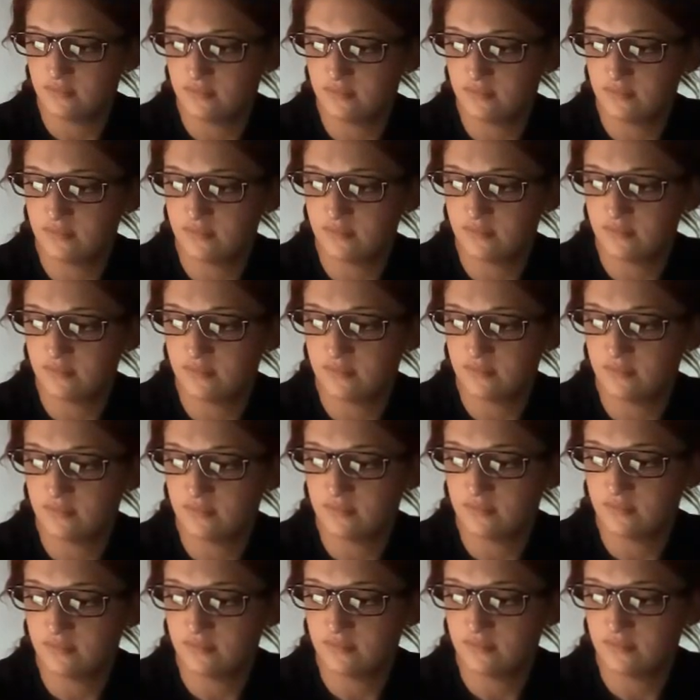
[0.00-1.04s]

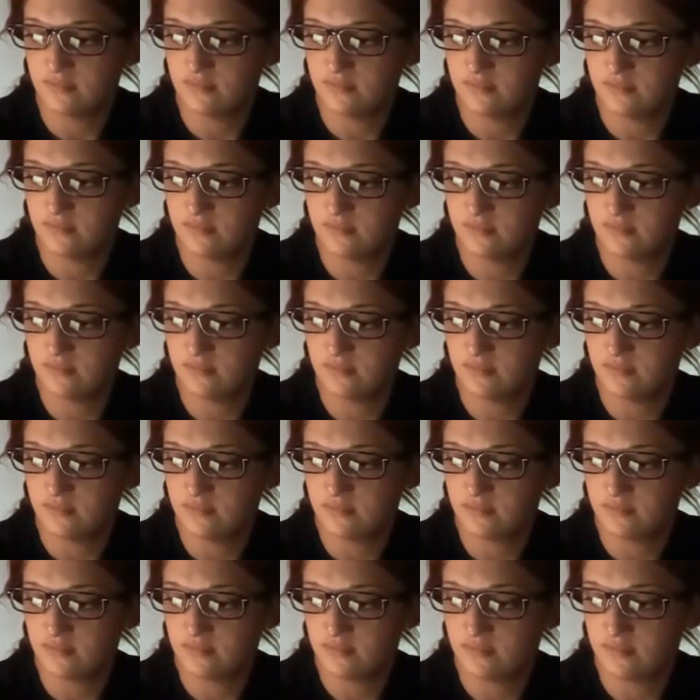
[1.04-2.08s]

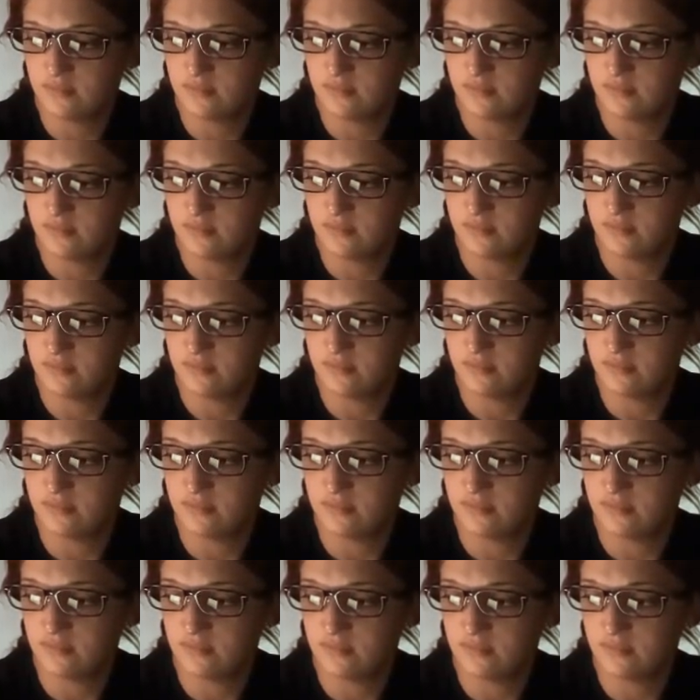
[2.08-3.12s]

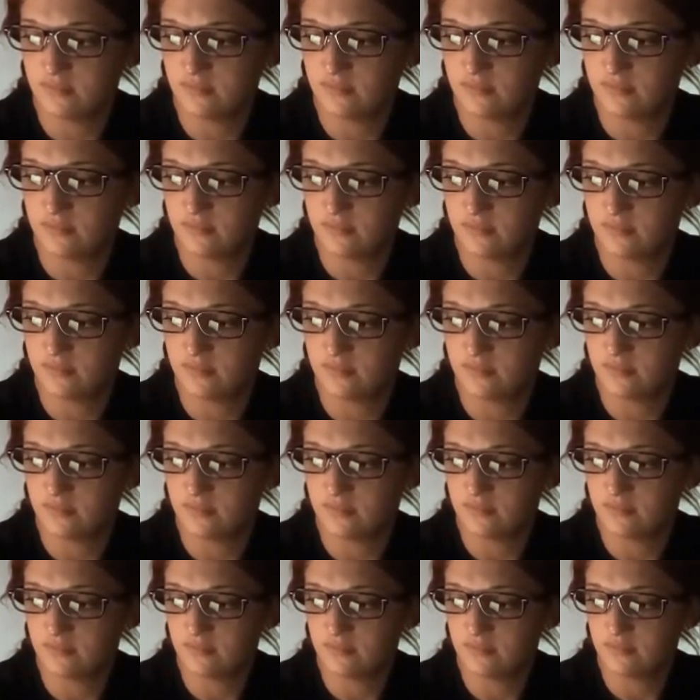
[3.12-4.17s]

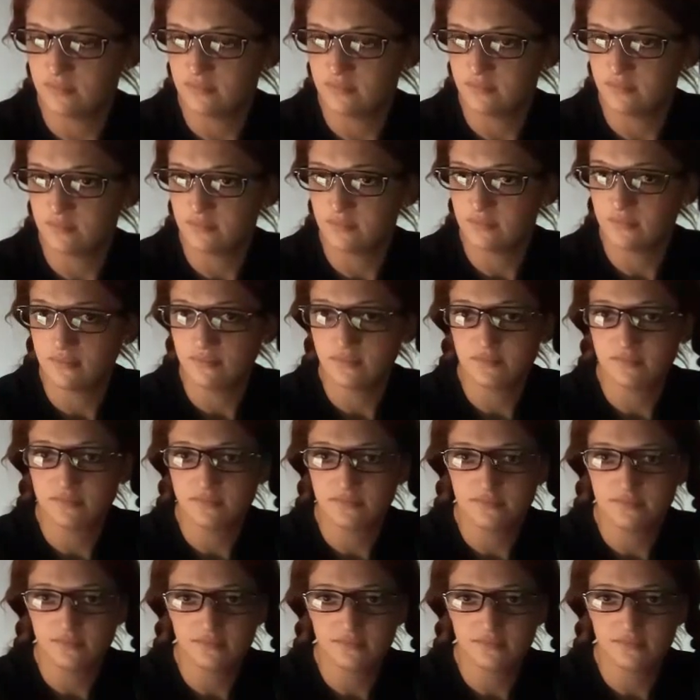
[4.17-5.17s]
[no speech]